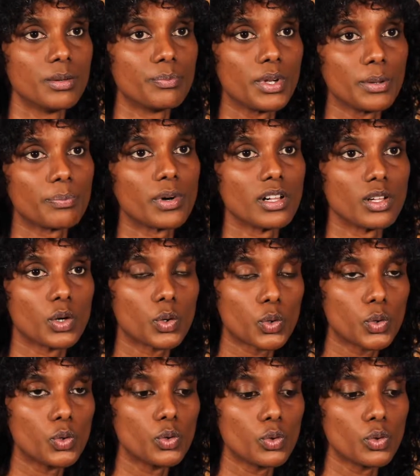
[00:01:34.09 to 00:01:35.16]
people
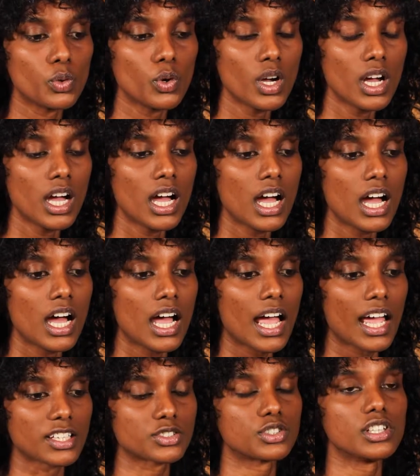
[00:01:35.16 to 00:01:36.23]
who
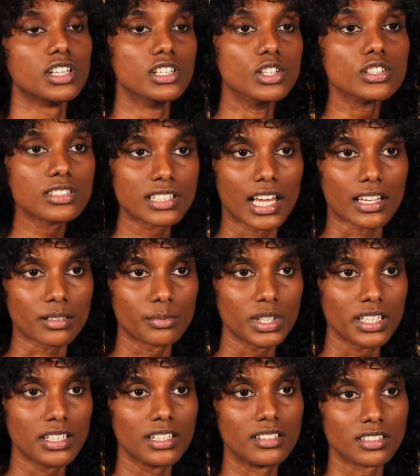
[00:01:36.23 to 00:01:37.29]
actually looked like
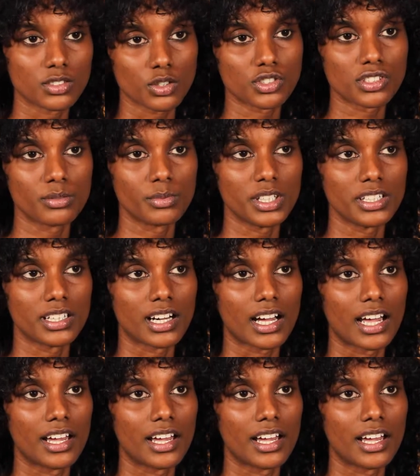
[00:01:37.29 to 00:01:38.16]
me in the social media,